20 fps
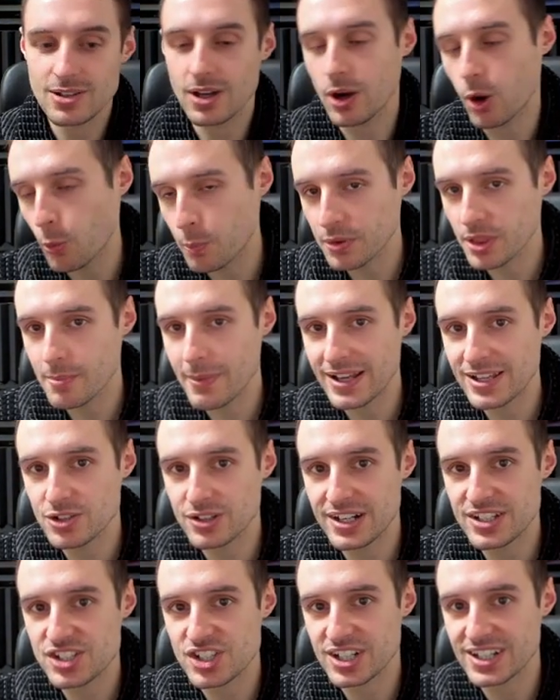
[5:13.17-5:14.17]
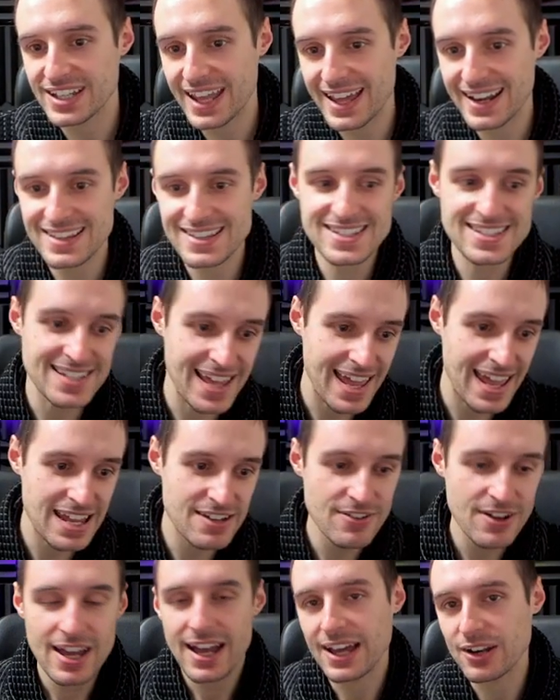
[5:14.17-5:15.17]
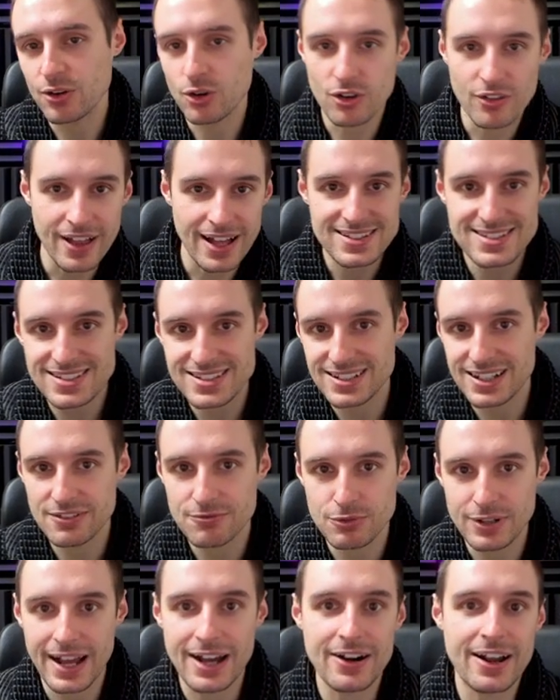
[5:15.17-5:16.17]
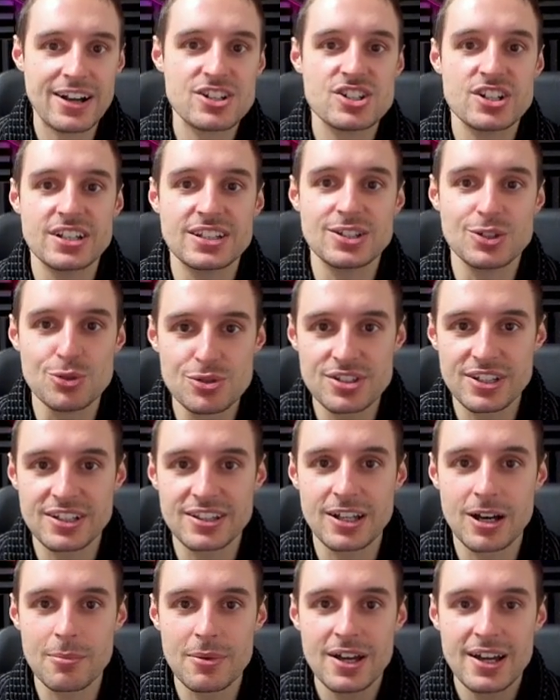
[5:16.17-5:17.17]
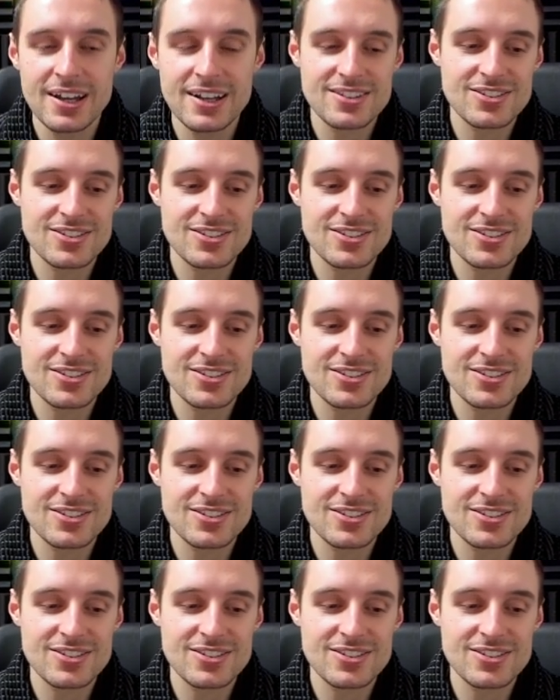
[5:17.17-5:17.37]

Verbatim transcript: open the menu glitch again and save and all that stuff without actually using them.